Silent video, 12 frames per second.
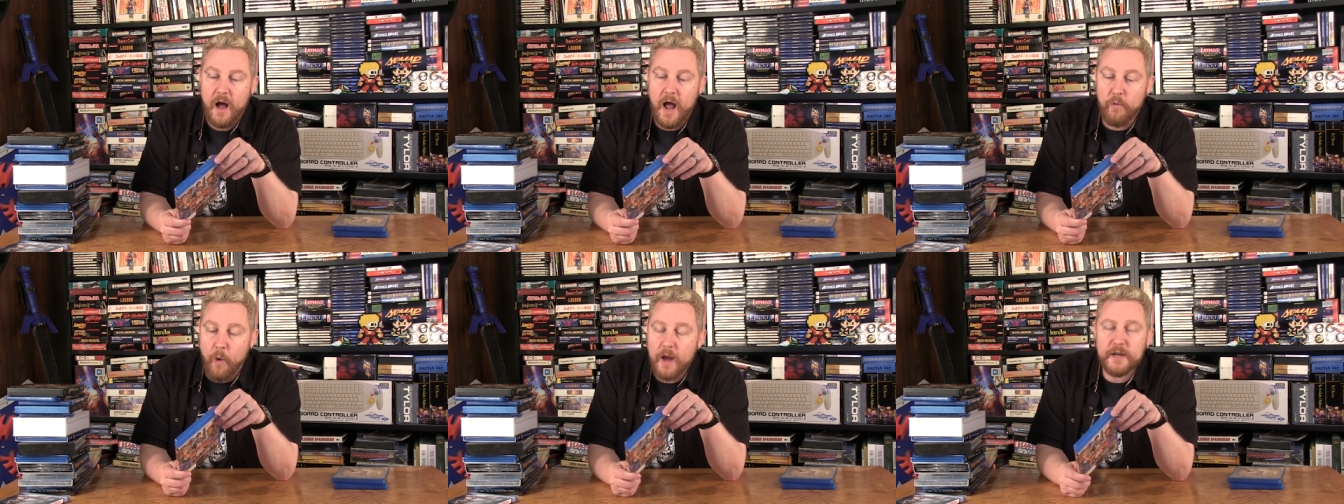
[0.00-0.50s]

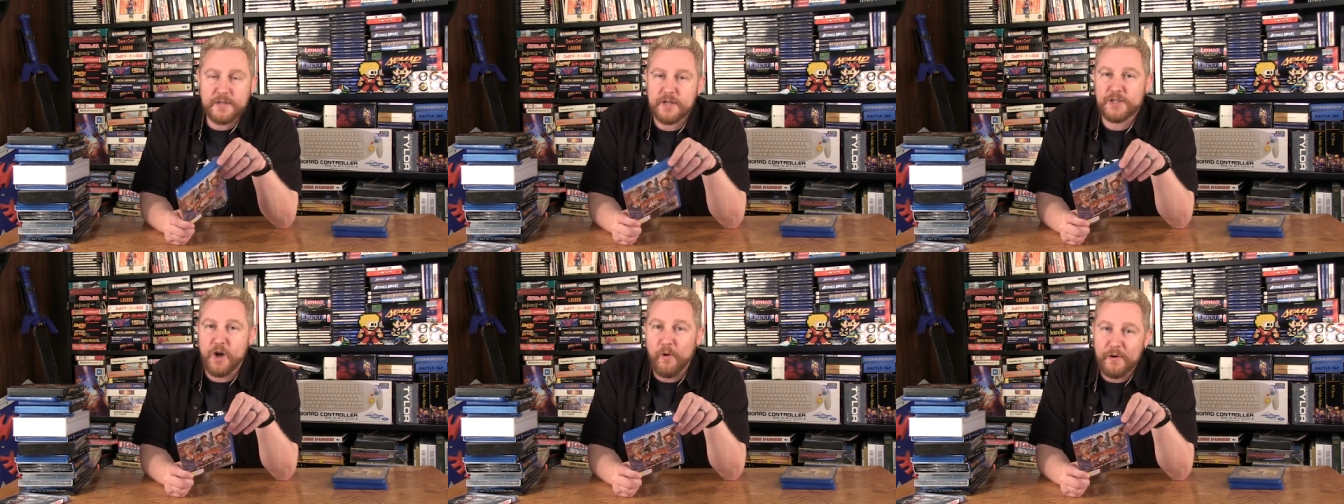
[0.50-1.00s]
I wanted to
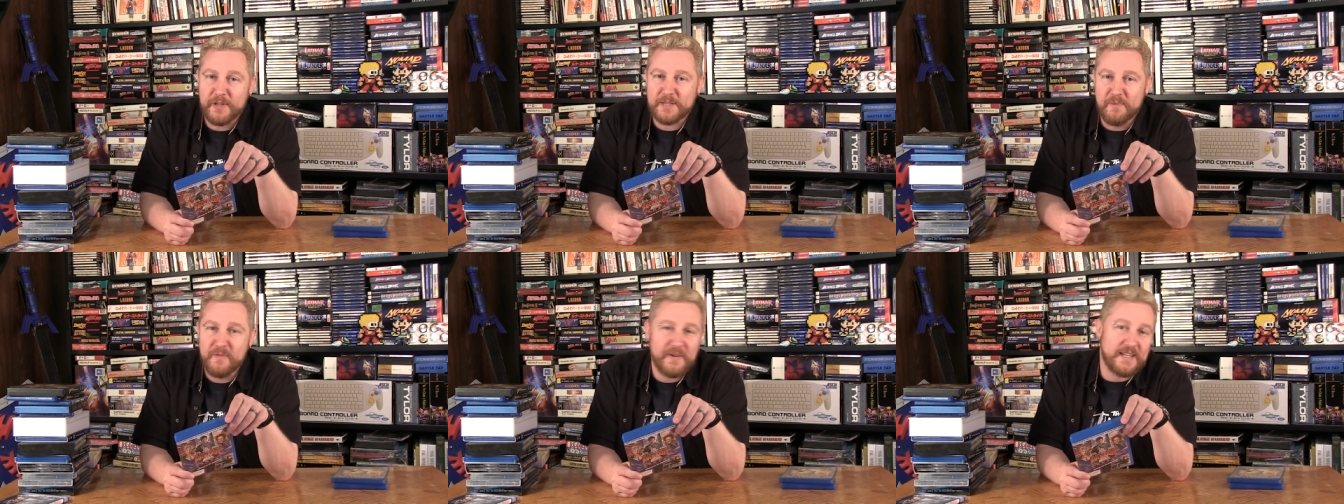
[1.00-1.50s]
show her
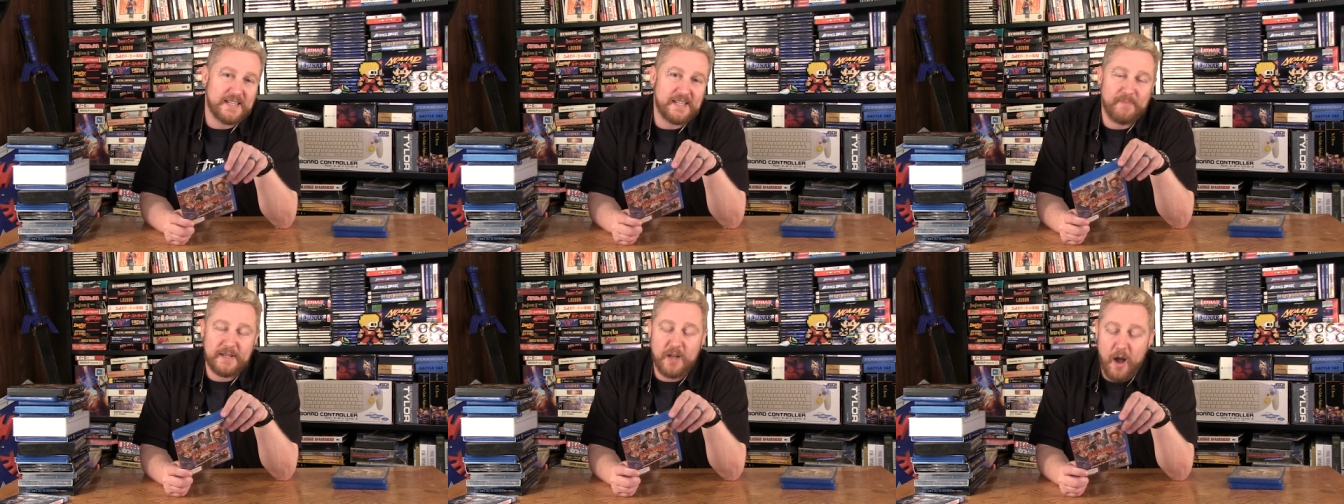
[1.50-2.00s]
this movie because it's
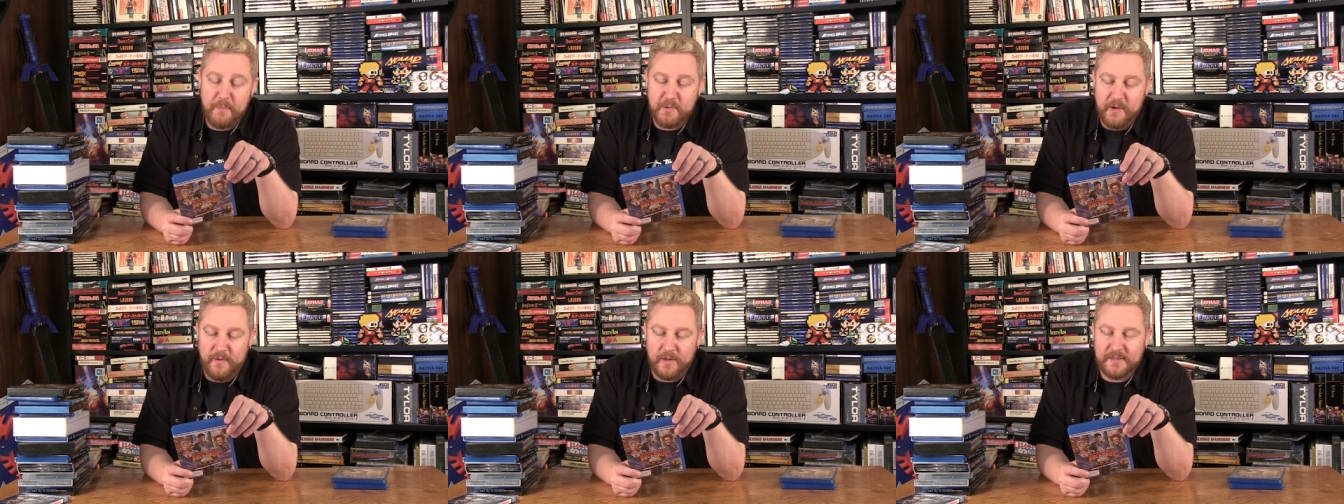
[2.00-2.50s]
in my top
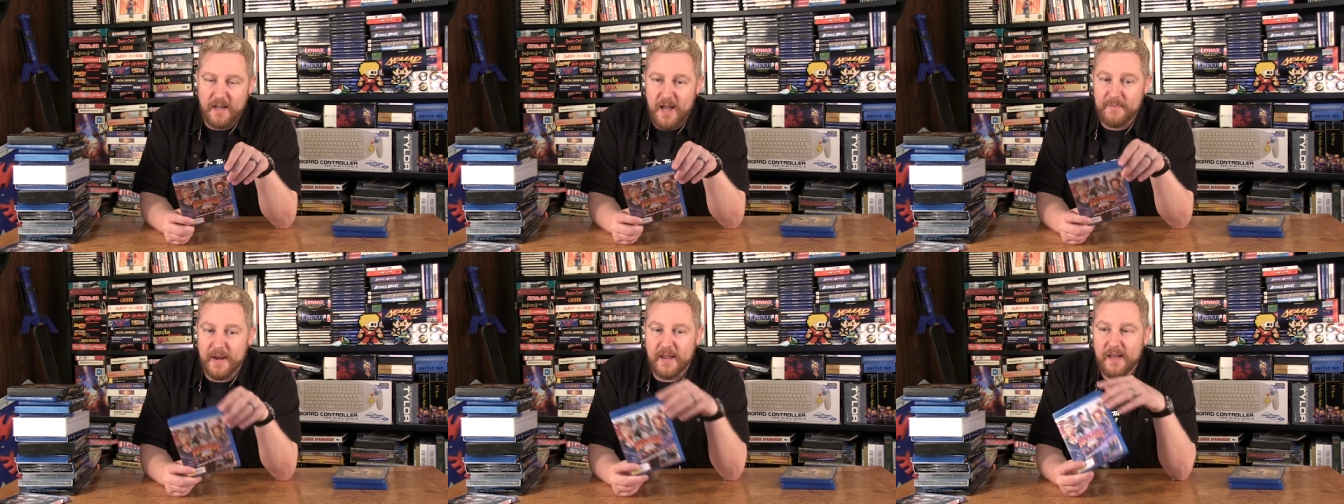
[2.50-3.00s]
three of all
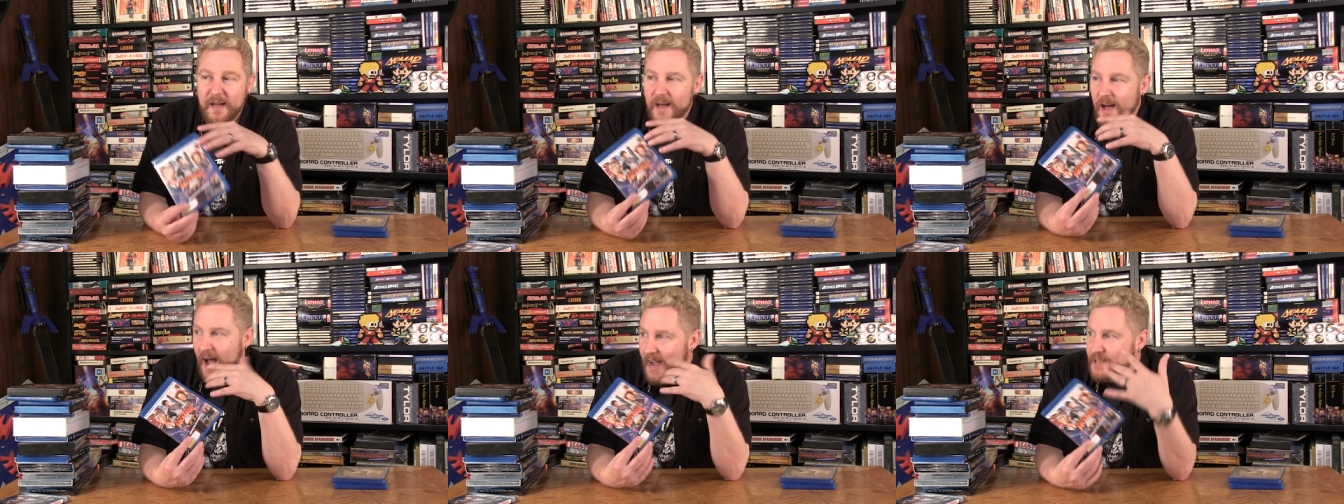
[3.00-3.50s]
time, and I
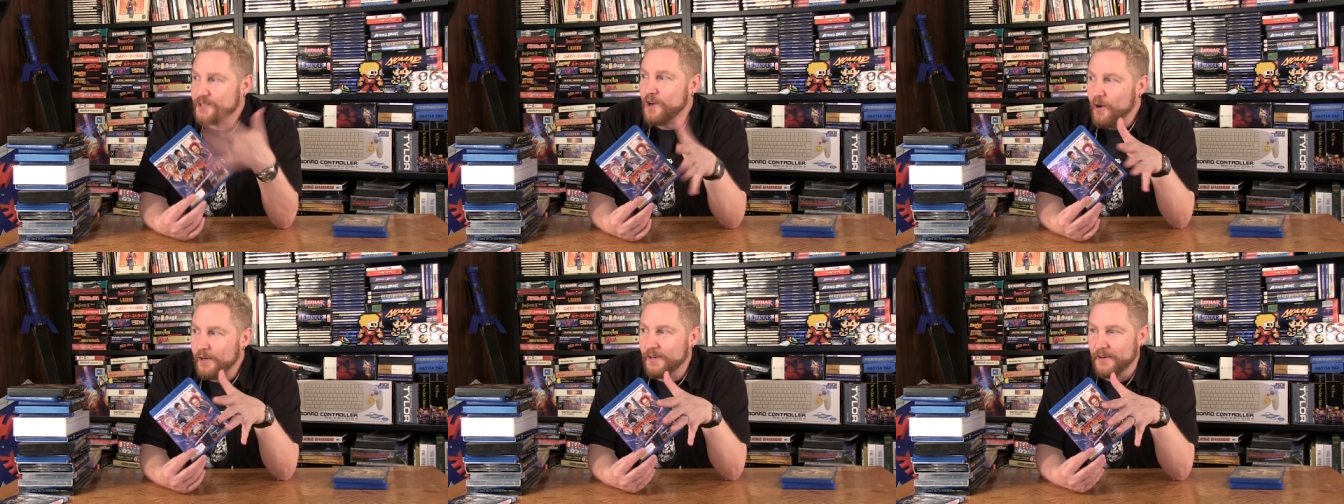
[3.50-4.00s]
I
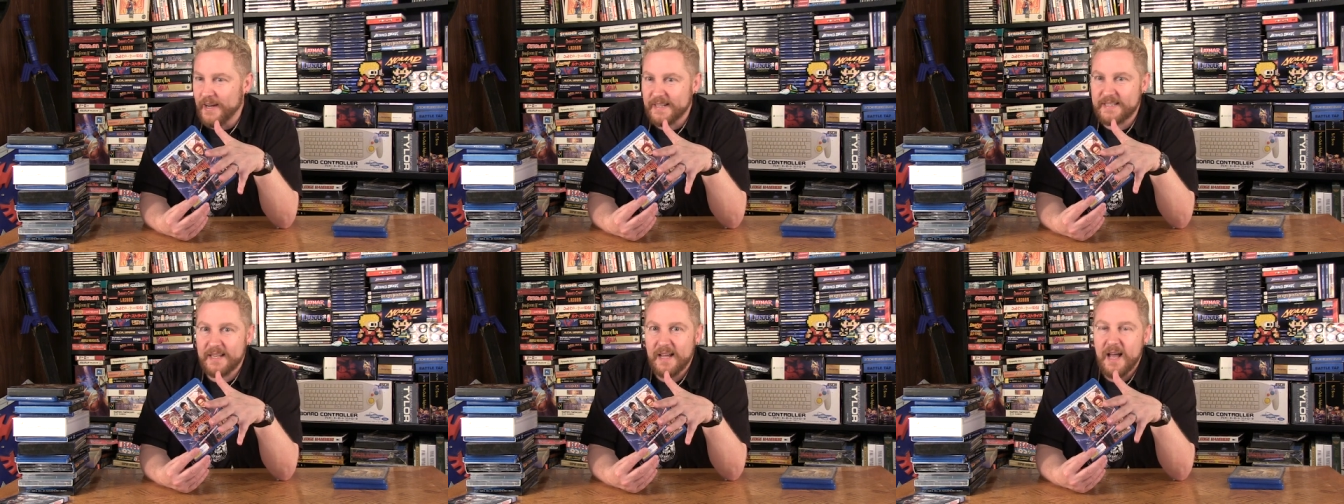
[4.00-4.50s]
showed her
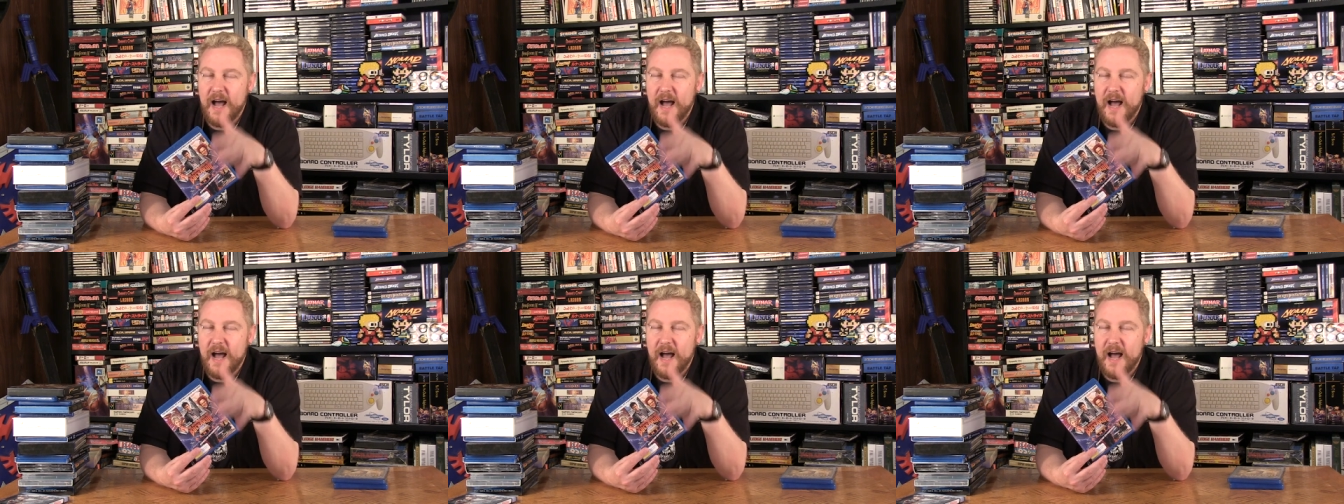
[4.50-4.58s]
it,